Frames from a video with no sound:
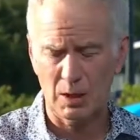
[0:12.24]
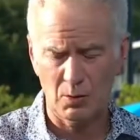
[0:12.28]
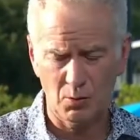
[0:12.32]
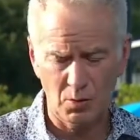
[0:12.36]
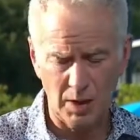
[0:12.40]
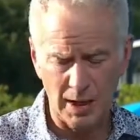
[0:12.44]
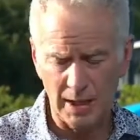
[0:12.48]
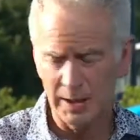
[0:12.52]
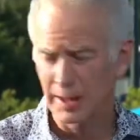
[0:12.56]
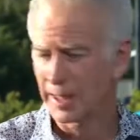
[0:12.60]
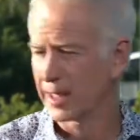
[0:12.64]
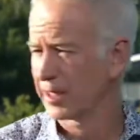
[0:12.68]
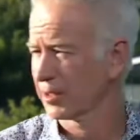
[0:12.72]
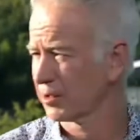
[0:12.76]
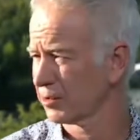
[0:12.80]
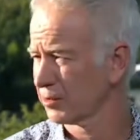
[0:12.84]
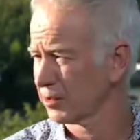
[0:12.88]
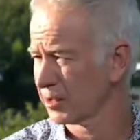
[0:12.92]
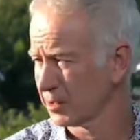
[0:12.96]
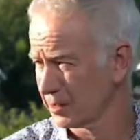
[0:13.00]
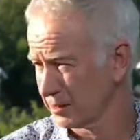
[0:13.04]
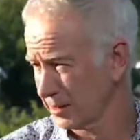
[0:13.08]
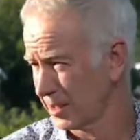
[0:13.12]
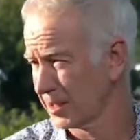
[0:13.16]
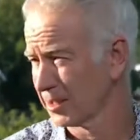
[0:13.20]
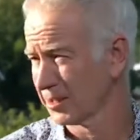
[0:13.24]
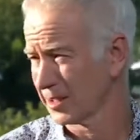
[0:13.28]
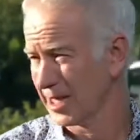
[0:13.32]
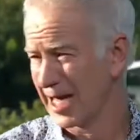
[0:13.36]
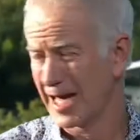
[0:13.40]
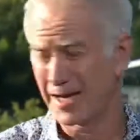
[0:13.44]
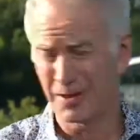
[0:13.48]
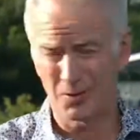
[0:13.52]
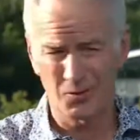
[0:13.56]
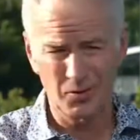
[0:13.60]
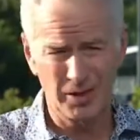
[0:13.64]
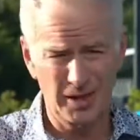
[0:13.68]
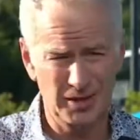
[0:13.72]
Well, I like her in a
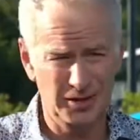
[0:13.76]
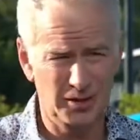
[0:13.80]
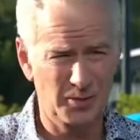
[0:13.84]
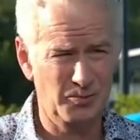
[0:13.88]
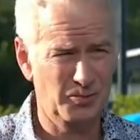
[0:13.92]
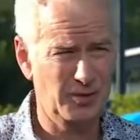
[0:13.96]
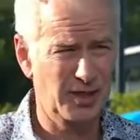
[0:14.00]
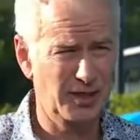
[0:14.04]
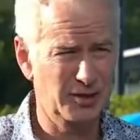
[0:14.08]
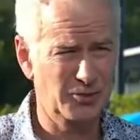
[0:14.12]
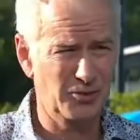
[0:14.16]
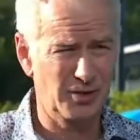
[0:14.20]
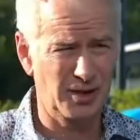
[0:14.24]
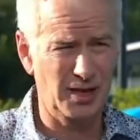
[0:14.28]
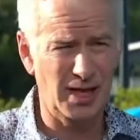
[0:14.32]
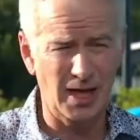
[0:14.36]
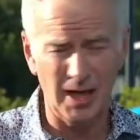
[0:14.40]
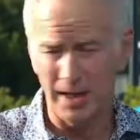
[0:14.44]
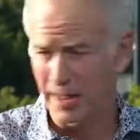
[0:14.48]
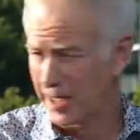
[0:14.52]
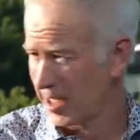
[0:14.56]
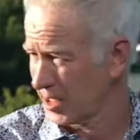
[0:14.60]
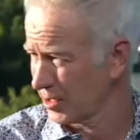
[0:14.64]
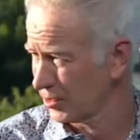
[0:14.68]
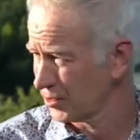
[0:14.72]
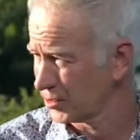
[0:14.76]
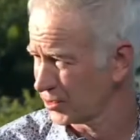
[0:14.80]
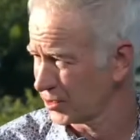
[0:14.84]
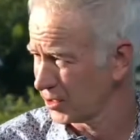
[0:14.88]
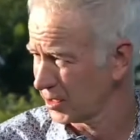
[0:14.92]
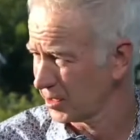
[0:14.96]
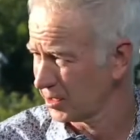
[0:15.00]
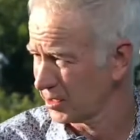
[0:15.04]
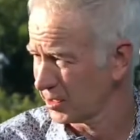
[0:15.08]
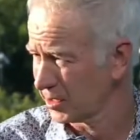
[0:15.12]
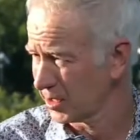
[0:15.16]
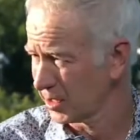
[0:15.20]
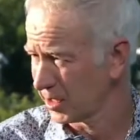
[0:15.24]
lot of ways. She plays with a lot of
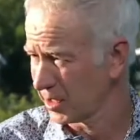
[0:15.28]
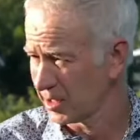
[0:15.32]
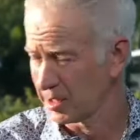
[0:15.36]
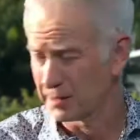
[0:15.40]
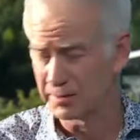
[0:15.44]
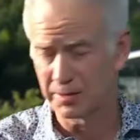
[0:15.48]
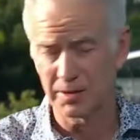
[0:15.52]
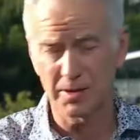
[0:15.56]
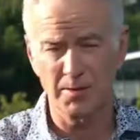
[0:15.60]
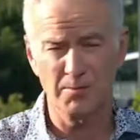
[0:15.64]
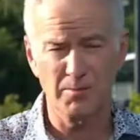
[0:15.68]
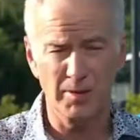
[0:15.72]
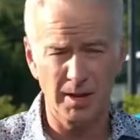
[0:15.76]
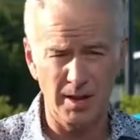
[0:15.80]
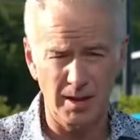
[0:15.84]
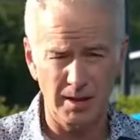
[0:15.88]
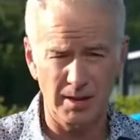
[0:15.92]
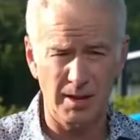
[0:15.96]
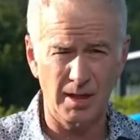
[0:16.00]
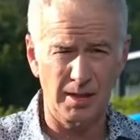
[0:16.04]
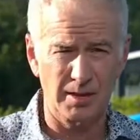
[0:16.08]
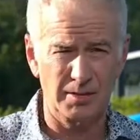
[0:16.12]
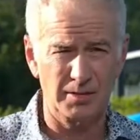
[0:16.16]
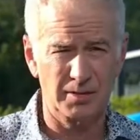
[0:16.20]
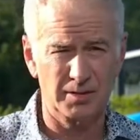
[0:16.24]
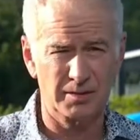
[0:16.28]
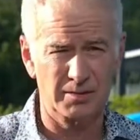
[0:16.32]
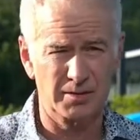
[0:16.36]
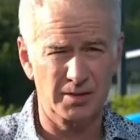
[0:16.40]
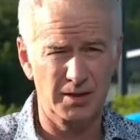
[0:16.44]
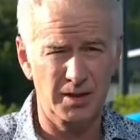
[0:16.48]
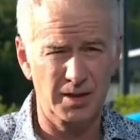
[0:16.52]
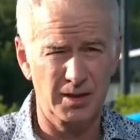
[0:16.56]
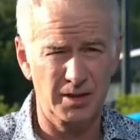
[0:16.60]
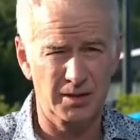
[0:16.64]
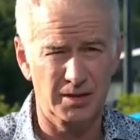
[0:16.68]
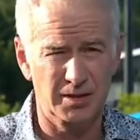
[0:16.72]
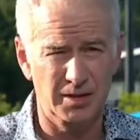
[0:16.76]
energy. Uh, to me, I,
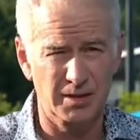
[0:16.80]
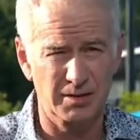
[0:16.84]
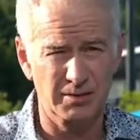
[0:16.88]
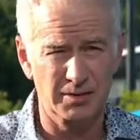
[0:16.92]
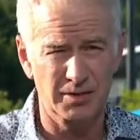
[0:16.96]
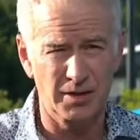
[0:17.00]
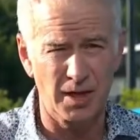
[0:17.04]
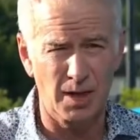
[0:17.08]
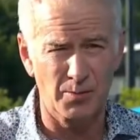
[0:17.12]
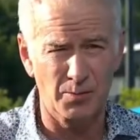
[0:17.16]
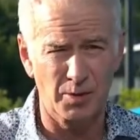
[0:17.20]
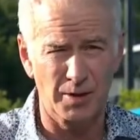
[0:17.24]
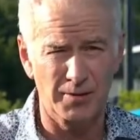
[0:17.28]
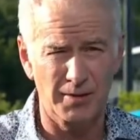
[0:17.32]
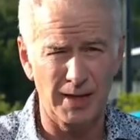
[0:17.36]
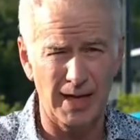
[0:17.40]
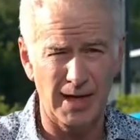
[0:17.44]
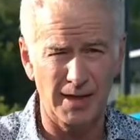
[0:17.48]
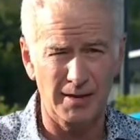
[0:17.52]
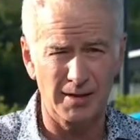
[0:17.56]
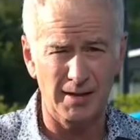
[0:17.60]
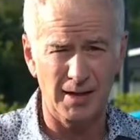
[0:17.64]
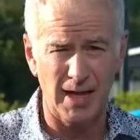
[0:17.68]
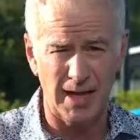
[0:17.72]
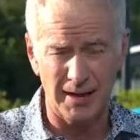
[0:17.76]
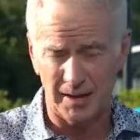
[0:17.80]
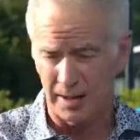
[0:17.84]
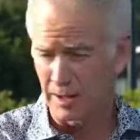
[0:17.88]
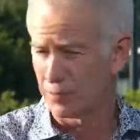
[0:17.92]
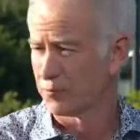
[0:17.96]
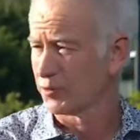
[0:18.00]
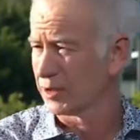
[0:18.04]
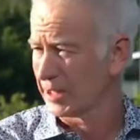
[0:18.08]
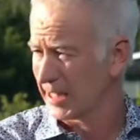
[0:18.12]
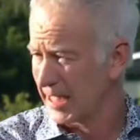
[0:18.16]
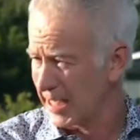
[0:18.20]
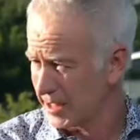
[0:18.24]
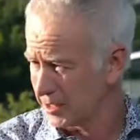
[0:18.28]
she's someone that I
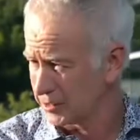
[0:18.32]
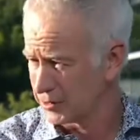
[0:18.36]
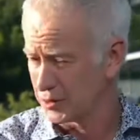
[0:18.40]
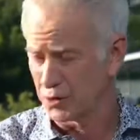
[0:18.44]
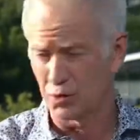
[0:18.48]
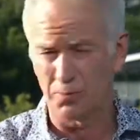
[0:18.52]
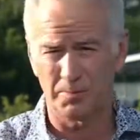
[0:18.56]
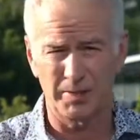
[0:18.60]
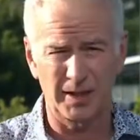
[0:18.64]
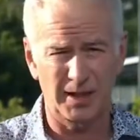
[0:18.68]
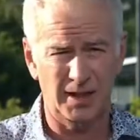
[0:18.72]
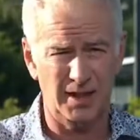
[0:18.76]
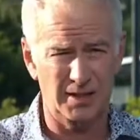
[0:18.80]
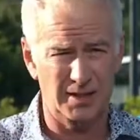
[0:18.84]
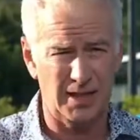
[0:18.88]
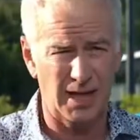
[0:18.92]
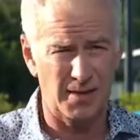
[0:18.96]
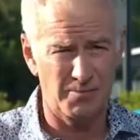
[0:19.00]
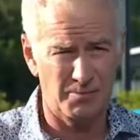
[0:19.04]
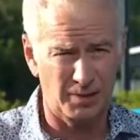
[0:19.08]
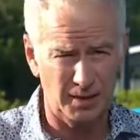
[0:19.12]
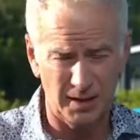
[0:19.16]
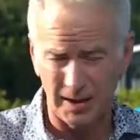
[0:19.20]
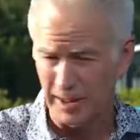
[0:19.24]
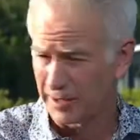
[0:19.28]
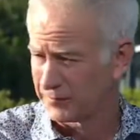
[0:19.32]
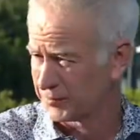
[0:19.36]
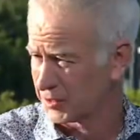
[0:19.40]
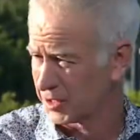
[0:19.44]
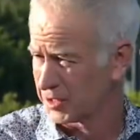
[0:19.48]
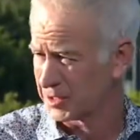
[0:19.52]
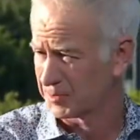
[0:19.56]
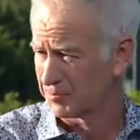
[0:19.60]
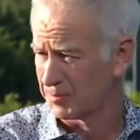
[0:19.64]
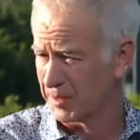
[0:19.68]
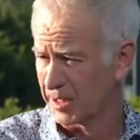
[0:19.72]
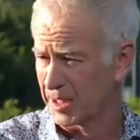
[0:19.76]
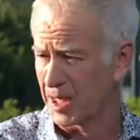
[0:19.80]
can relate to because I believe
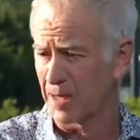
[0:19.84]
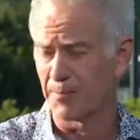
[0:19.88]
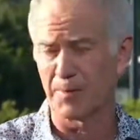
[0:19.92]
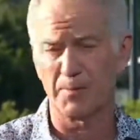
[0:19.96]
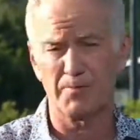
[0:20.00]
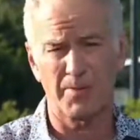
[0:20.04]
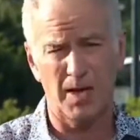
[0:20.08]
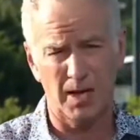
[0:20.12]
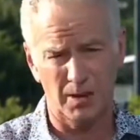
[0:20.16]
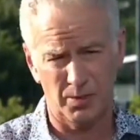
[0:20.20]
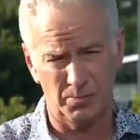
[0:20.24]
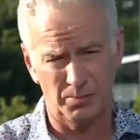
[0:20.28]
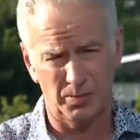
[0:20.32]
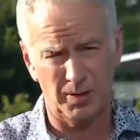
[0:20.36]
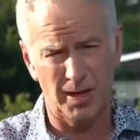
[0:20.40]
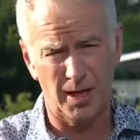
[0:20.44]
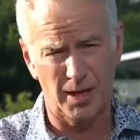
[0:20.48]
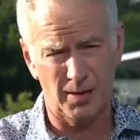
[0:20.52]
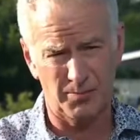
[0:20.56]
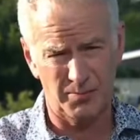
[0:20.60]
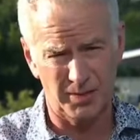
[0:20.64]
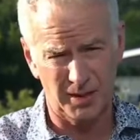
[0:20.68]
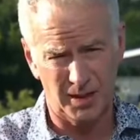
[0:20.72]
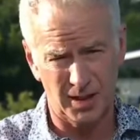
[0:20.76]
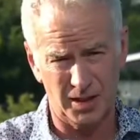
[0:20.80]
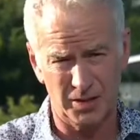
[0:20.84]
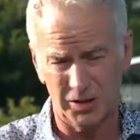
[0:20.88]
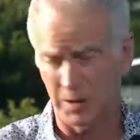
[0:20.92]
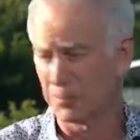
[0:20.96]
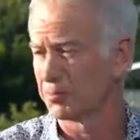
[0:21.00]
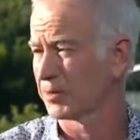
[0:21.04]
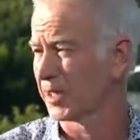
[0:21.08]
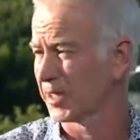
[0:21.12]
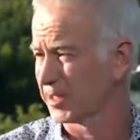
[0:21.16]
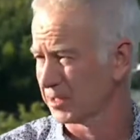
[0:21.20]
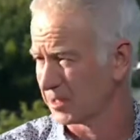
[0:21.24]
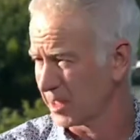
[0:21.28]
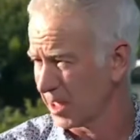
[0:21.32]
she's become a better player because
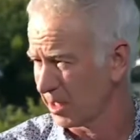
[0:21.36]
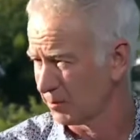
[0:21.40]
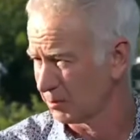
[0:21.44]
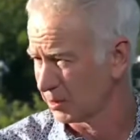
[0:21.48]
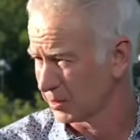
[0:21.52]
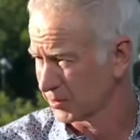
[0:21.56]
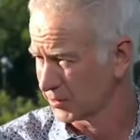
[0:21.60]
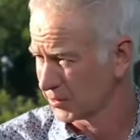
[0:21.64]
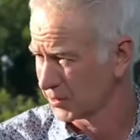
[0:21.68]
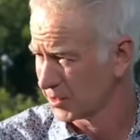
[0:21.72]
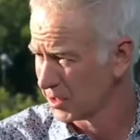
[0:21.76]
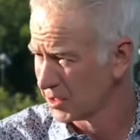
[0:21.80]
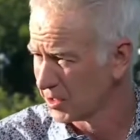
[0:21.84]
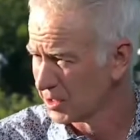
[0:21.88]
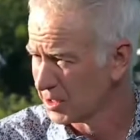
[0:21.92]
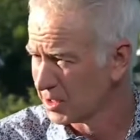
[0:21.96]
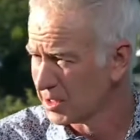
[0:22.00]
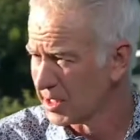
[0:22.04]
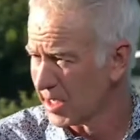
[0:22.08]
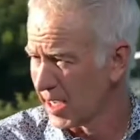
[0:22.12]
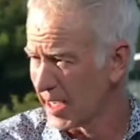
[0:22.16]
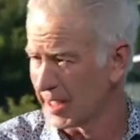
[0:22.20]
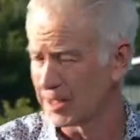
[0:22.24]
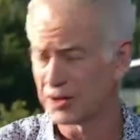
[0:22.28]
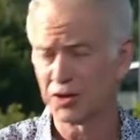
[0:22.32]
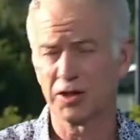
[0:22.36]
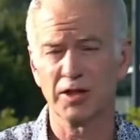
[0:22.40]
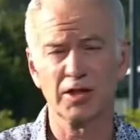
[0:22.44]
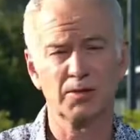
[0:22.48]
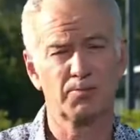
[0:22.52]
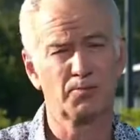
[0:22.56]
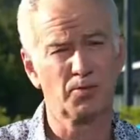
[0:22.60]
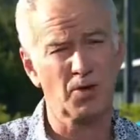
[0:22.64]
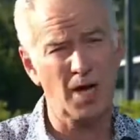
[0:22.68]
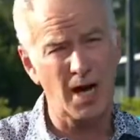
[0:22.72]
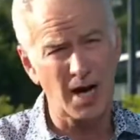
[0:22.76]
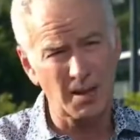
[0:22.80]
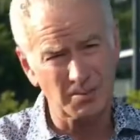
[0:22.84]
she played doubles. Yeah. And
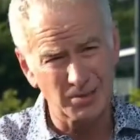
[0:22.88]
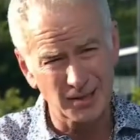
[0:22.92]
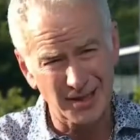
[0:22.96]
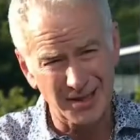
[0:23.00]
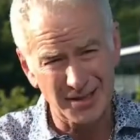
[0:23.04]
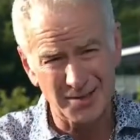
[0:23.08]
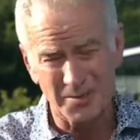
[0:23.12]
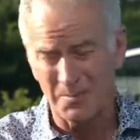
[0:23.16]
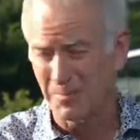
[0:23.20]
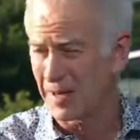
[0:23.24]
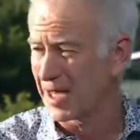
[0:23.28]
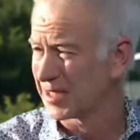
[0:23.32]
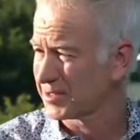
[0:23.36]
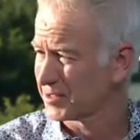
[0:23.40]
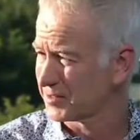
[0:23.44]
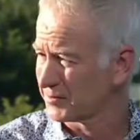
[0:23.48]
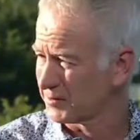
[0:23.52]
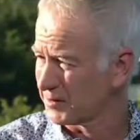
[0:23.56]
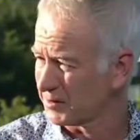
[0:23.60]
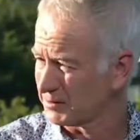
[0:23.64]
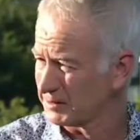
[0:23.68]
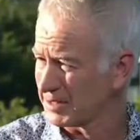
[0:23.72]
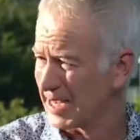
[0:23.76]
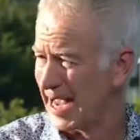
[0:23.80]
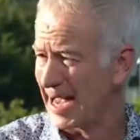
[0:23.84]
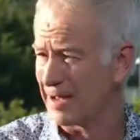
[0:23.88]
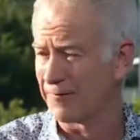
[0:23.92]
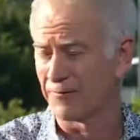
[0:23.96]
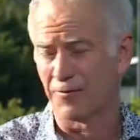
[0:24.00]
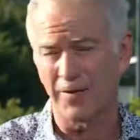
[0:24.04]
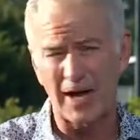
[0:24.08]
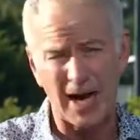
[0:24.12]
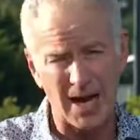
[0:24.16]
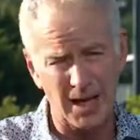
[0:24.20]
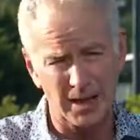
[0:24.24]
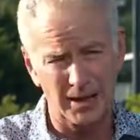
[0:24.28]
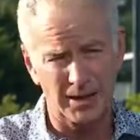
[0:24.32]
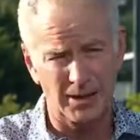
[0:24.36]
she's probably the best
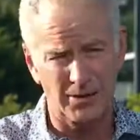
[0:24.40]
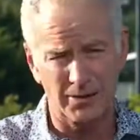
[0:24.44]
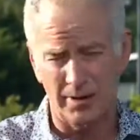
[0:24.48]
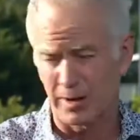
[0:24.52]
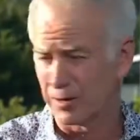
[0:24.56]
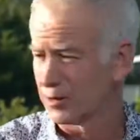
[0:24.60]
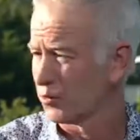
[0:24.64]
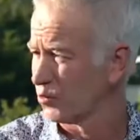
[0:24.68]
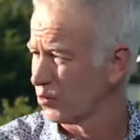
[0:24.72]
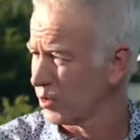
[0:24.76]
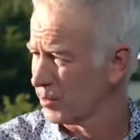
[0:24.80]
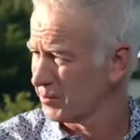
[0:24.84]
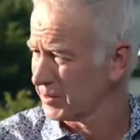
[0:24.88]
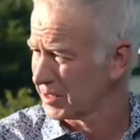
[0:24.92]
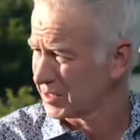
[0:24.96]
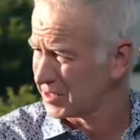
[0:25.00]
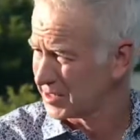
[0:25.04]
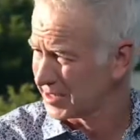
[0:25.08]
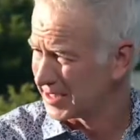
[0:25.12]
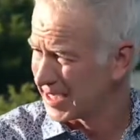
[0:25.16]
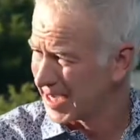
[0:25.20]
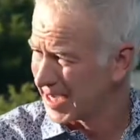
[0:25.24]
volleyer on the women's